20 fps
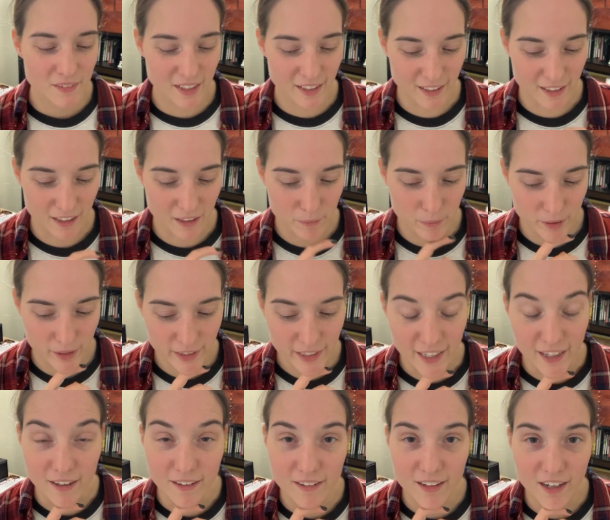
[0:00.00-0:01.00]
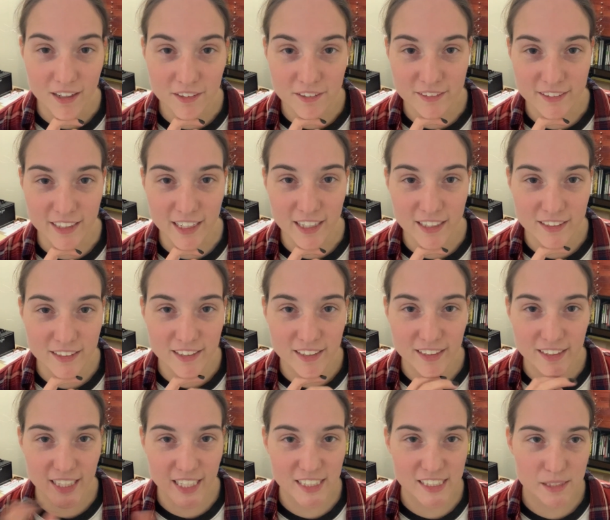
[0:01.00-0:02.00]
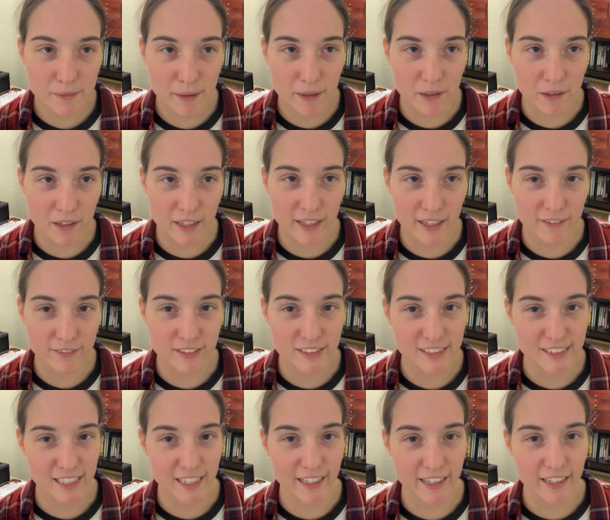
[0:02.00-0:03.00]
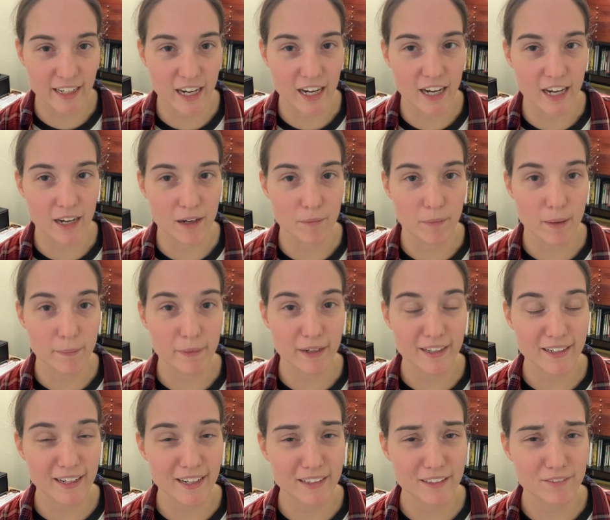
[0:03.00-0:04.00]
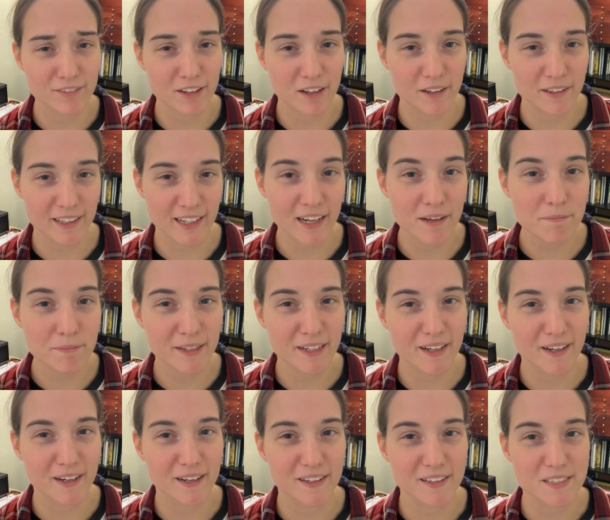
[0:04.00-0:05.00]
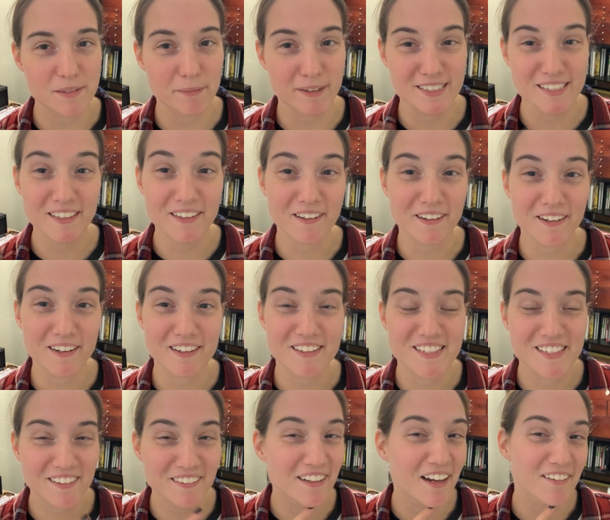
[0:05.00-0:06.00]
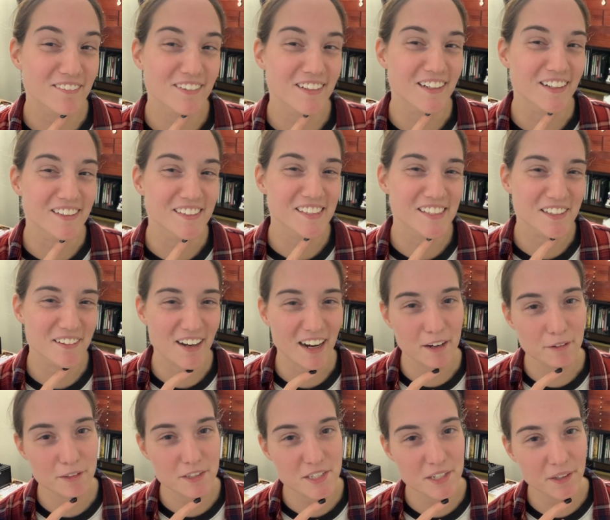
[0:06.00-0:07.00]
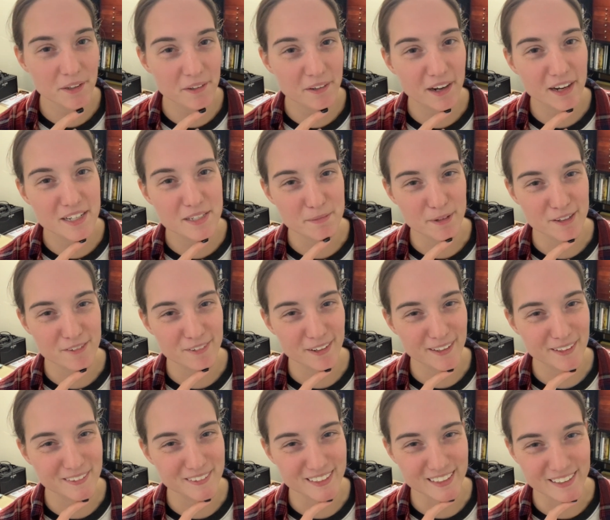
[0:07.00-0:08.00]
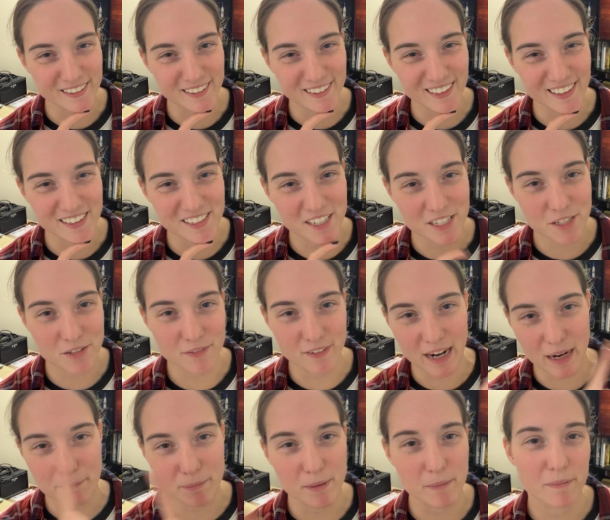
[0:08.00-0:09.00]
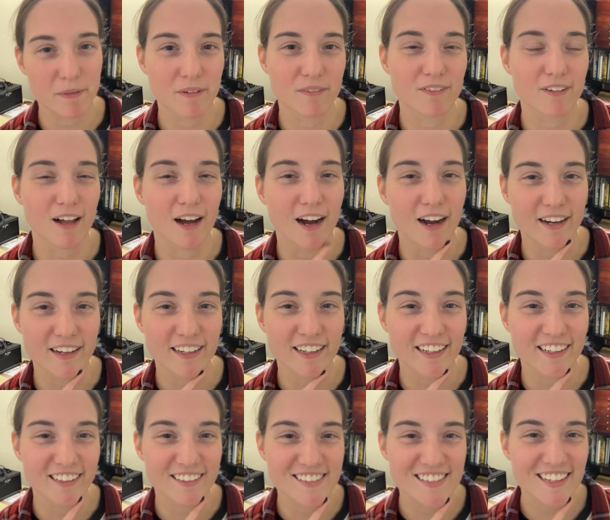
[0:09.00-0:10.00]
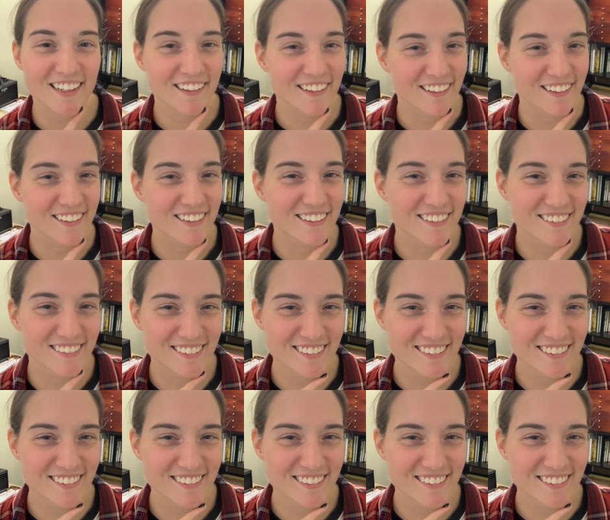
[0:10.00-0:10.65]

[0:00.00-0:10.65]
But yeah, other than that, that's about all I have to say. I'm not going to end the vlog yet because my dinner is still not finished, so I will show you guys my final dinner and just wrap up the vlog in a second.